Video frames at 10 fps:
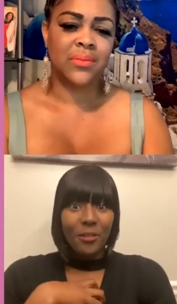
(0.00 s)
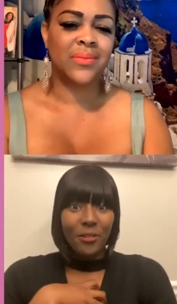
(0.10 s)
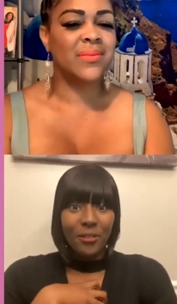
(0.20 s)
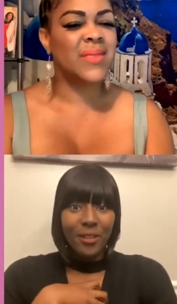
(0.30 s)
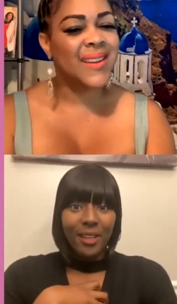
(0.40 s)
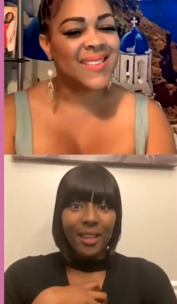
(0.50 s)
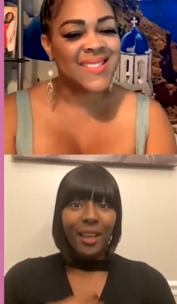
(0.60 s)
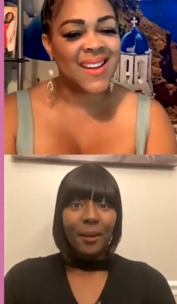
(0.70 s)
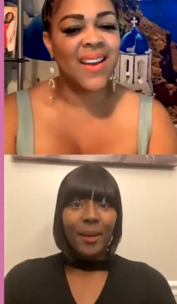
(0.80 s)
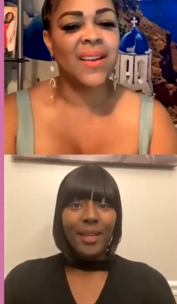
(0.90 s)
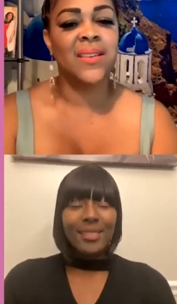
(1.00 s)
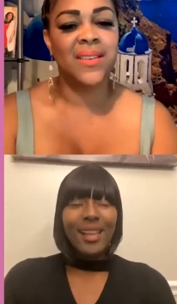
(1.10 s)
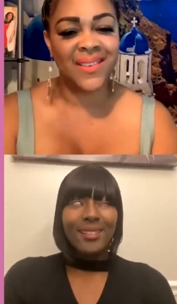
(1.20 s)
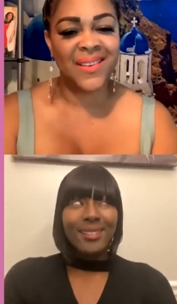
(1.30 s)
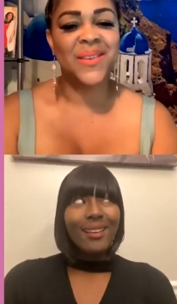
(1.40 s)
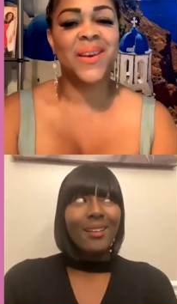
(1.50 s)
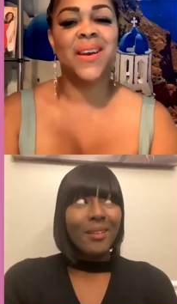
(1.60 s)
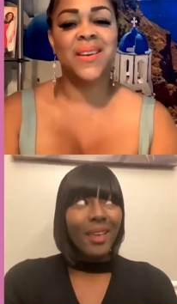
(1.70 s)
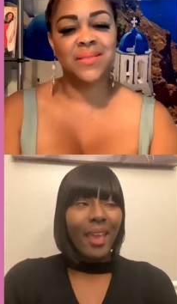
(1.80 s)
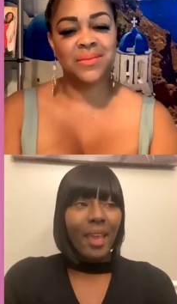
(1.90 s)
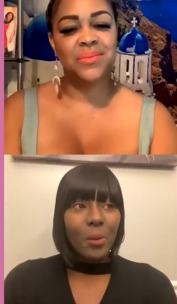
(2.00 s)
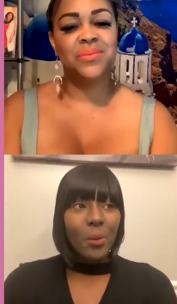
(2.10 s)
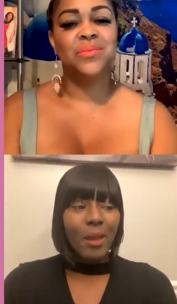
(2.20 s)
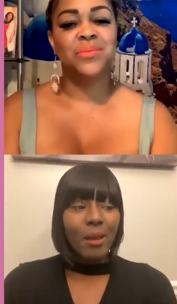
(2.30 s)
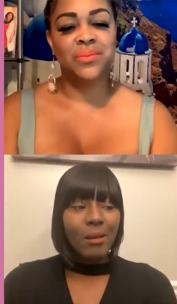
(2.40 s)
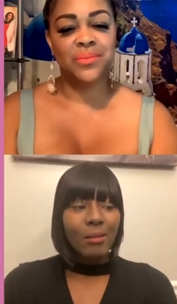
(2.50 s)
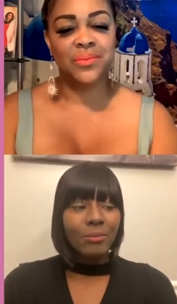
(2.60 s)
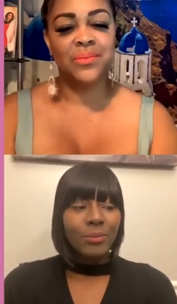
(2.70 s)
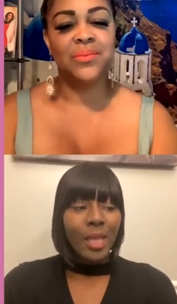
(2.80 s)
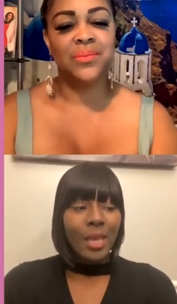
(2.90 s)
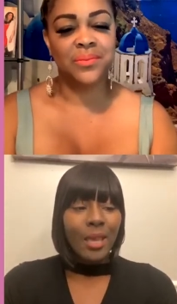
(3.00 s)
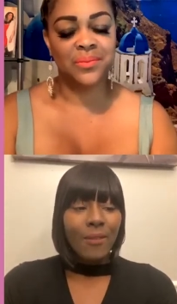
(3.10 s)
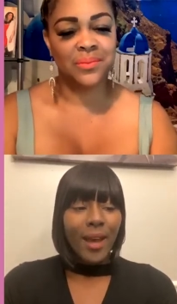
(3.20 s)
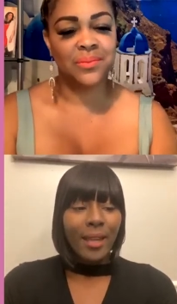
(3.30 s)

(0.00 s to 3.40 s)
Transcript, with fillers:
Speaker 1: Exactly. Because I was like, okay, well, if I don't